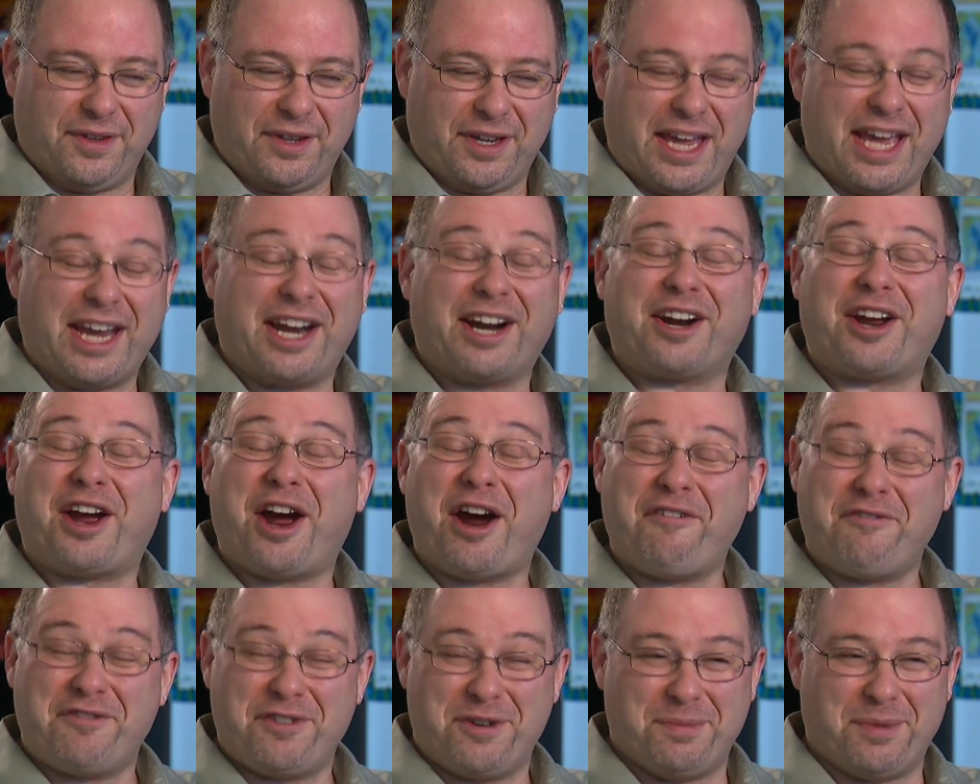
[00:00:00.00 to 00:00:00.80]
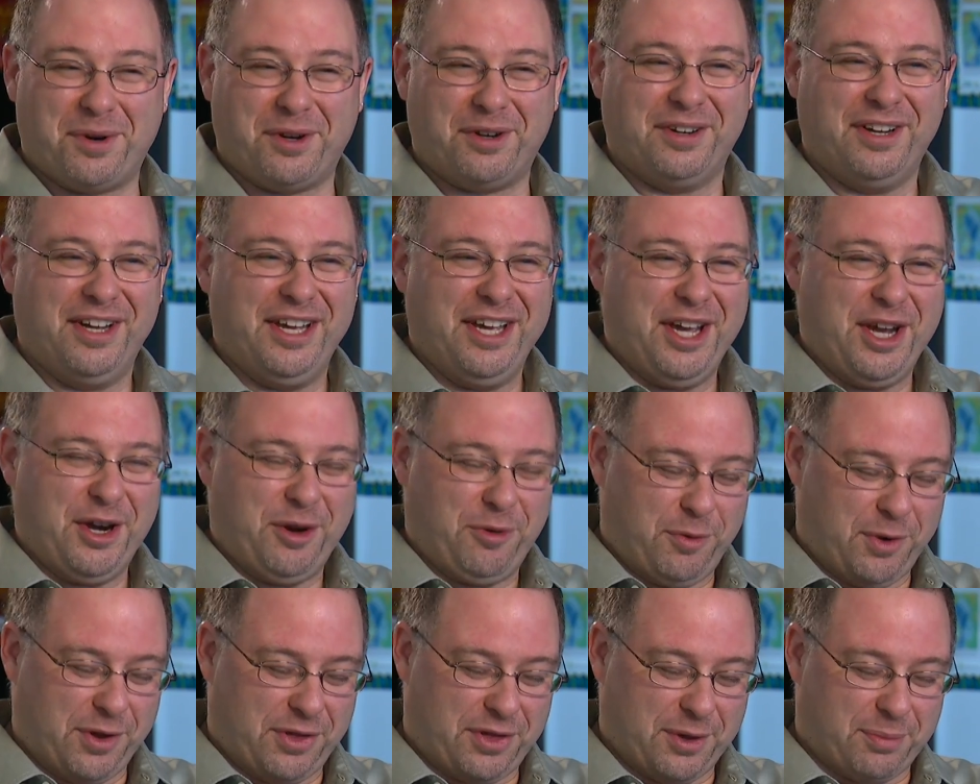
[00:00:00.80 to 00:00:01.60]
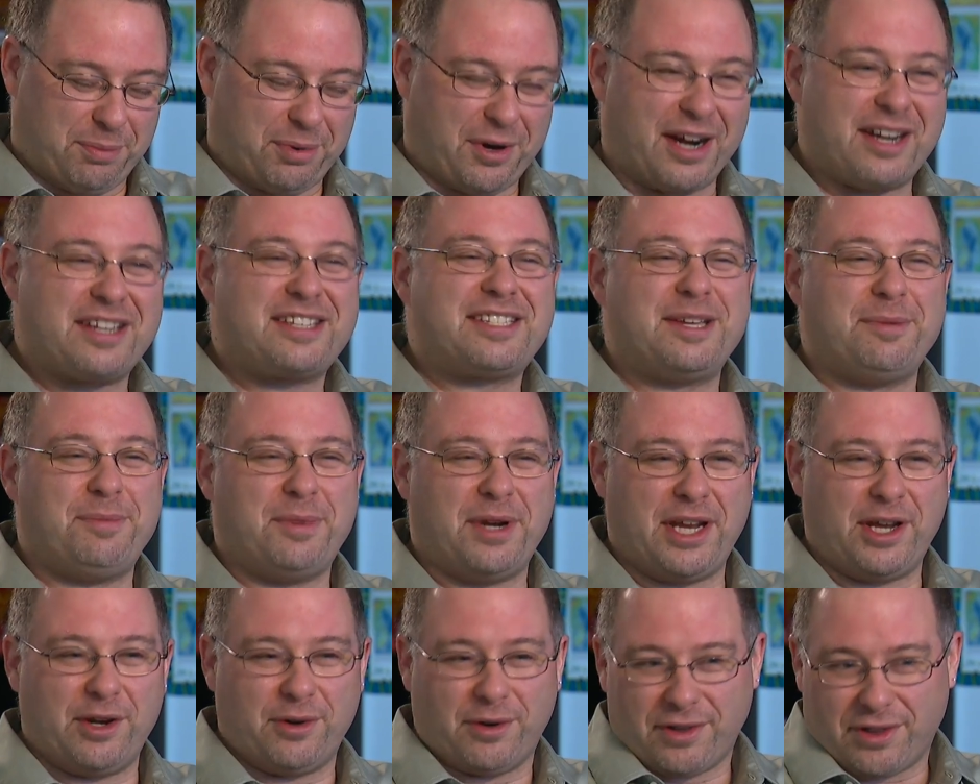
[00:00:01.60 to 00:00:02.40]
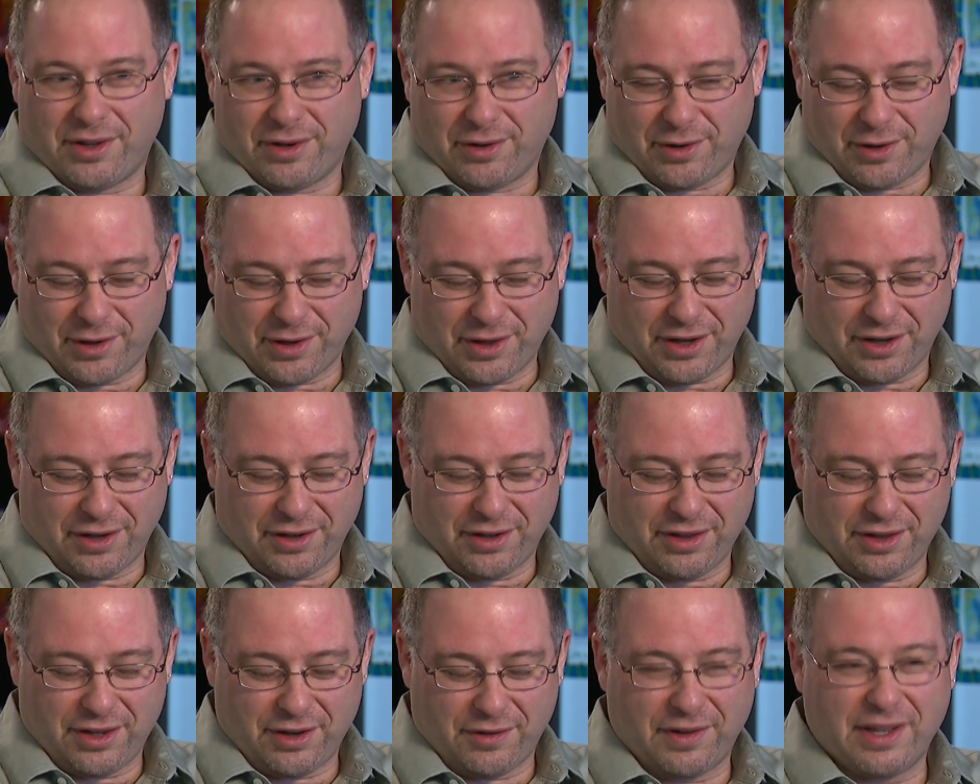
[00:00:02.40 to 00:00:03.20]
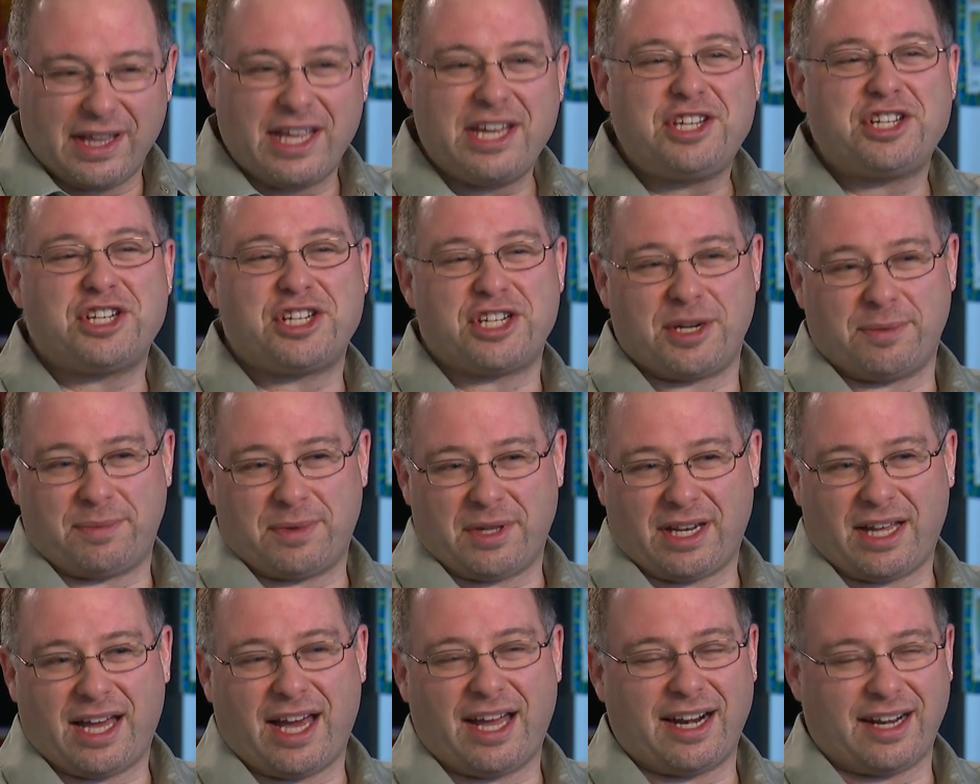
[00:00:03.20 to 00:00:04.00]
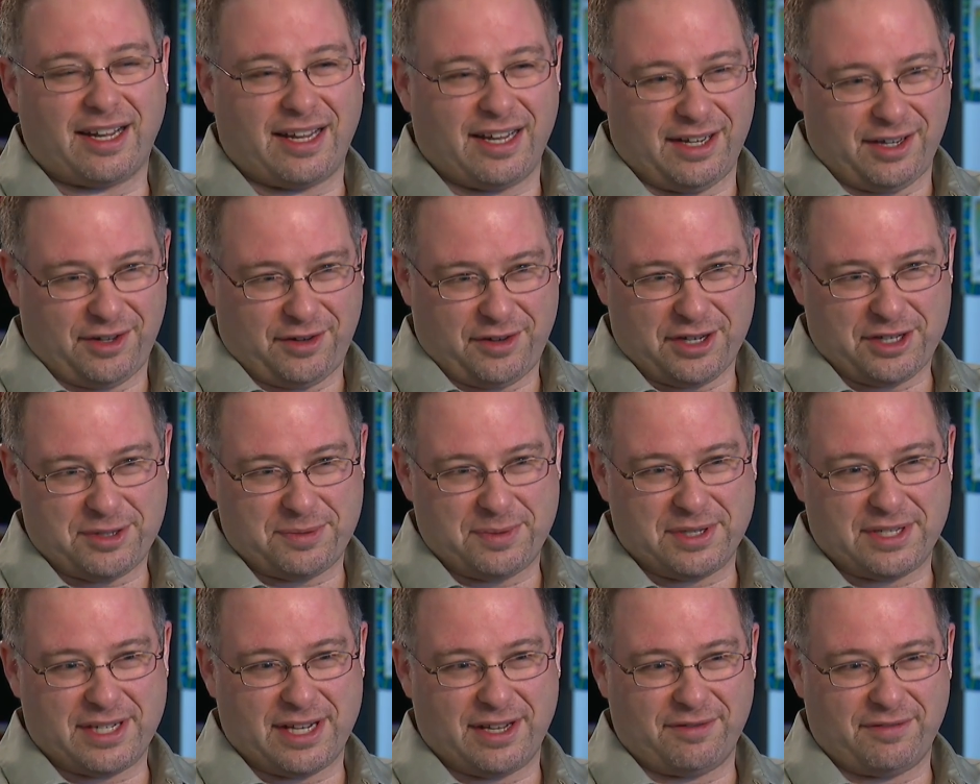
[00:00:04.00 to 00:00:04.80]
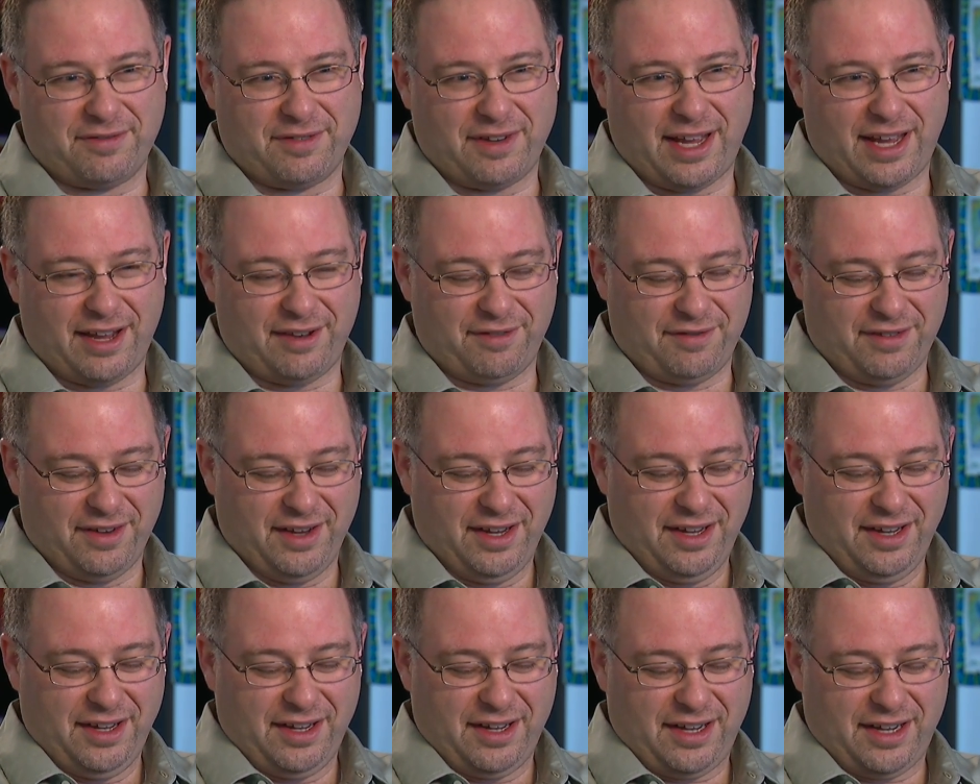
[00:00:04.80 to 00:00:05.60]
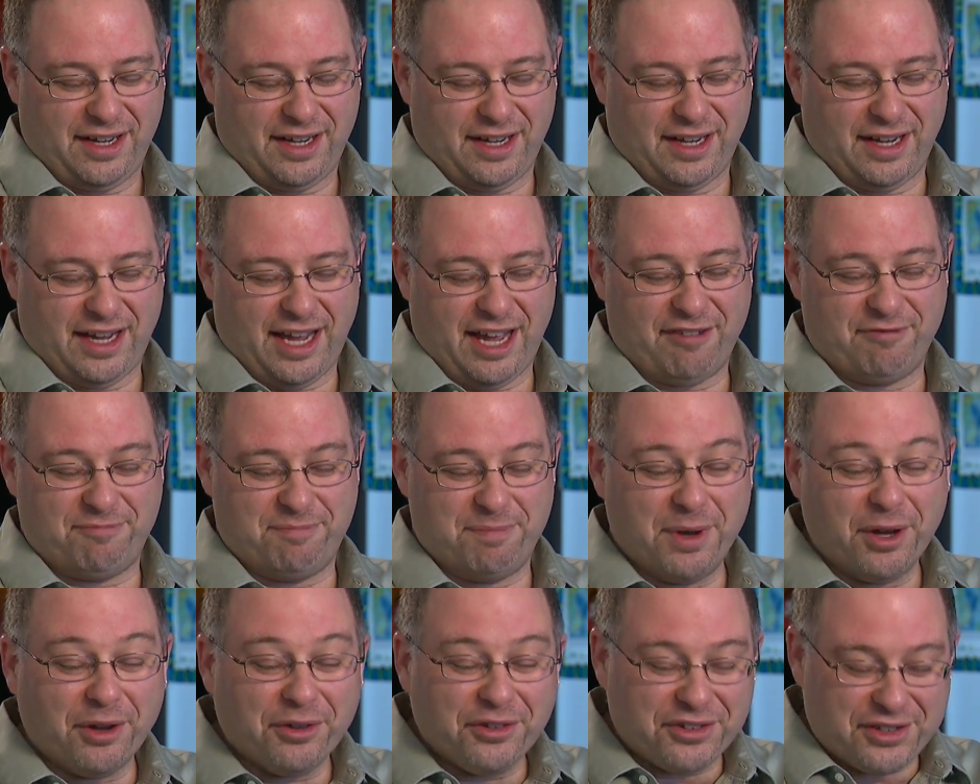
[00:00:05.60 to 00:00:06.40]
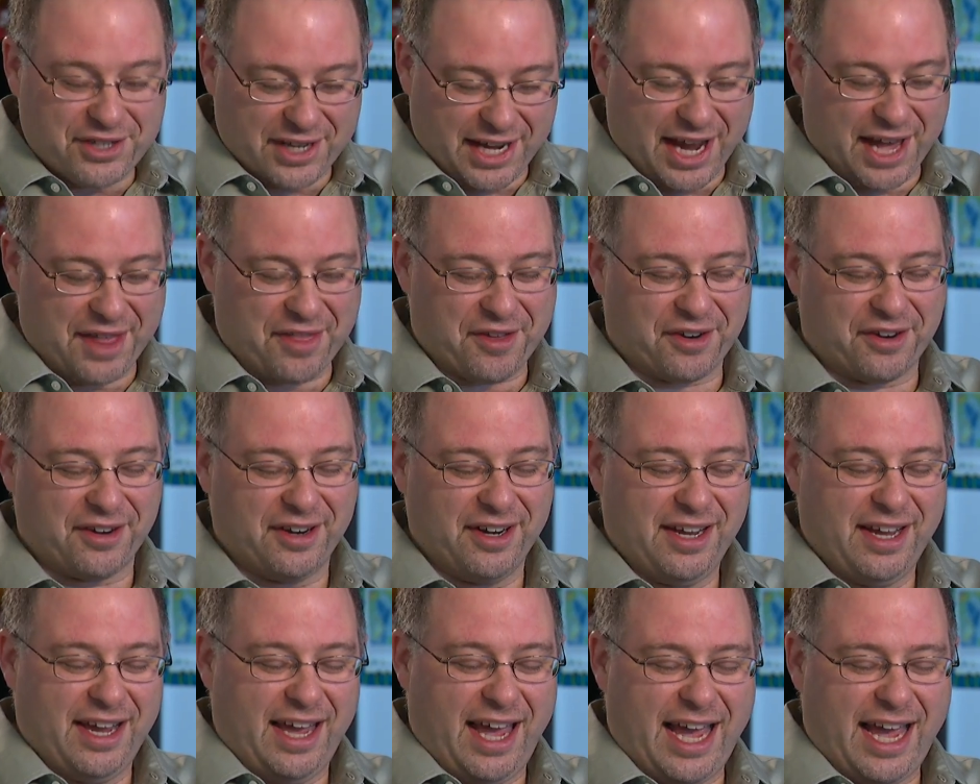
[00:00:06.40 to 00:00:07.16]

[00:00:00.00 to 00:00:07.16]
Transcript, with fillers: get uncomfortable with the proximity or the, or the, the relationship that Hanukkah and Christmas have, have uh, have built together.